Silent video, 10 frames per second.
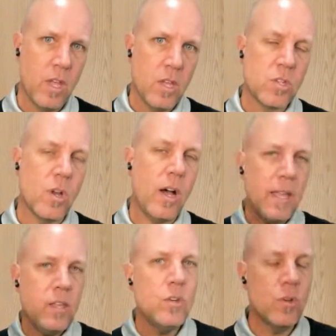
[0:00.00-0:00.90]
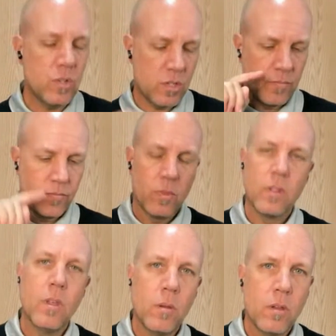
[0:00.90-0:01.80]
So I used
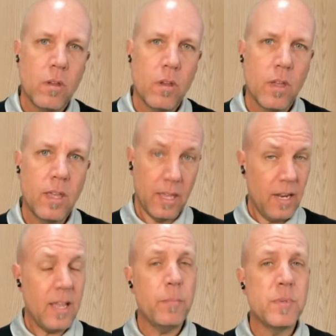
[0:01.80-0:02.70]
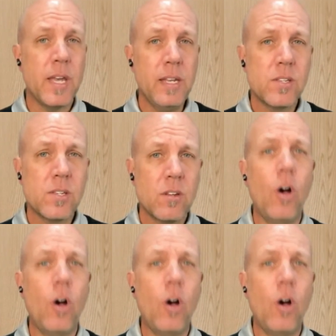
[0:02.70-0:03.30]
getting updates